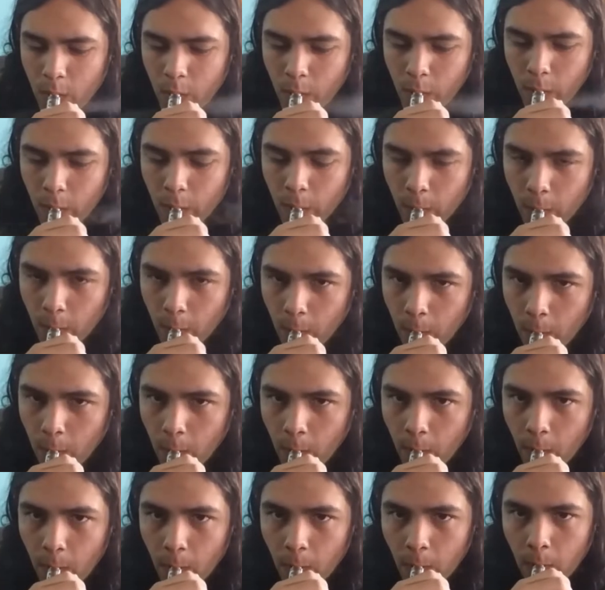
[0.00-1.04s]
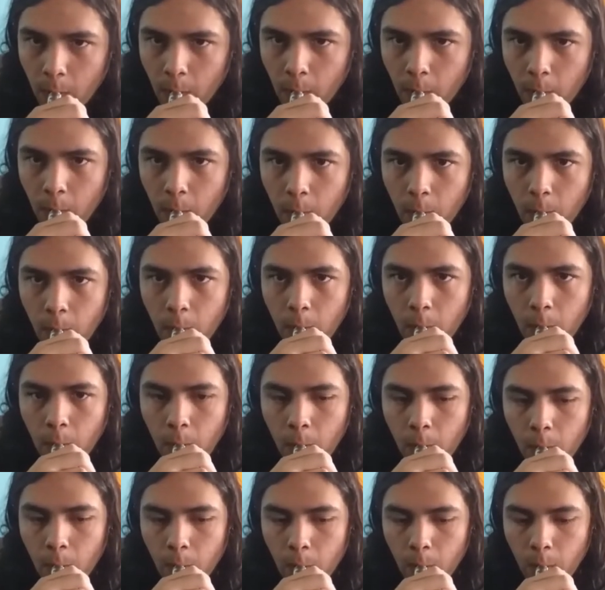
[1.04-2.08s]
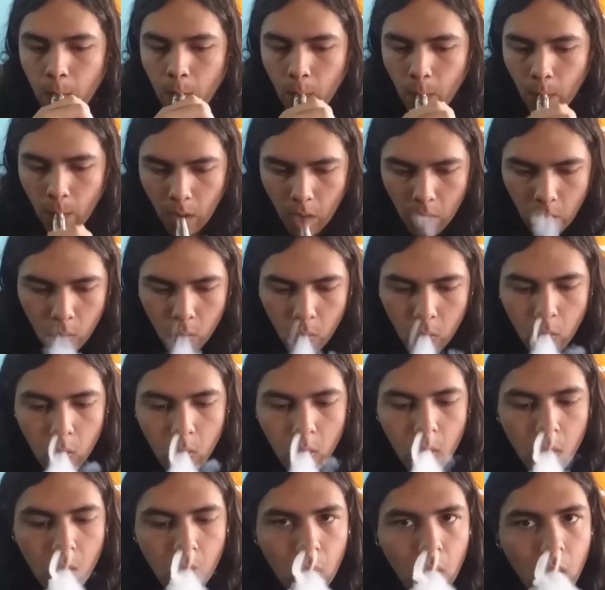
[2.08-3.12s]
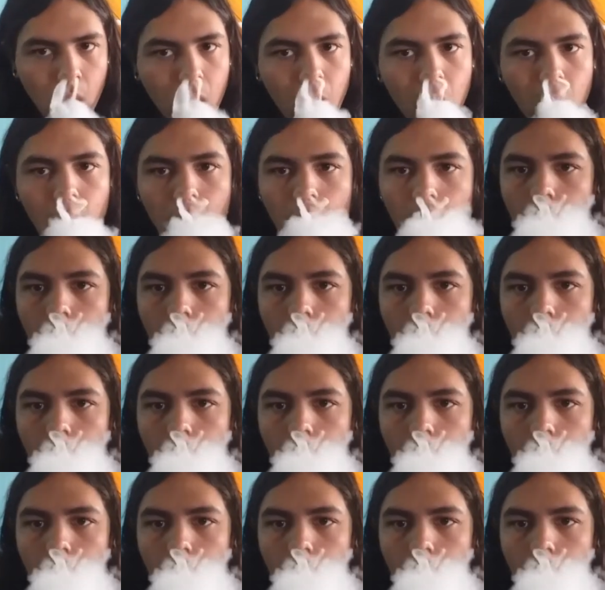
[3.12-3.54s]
(no one is talking)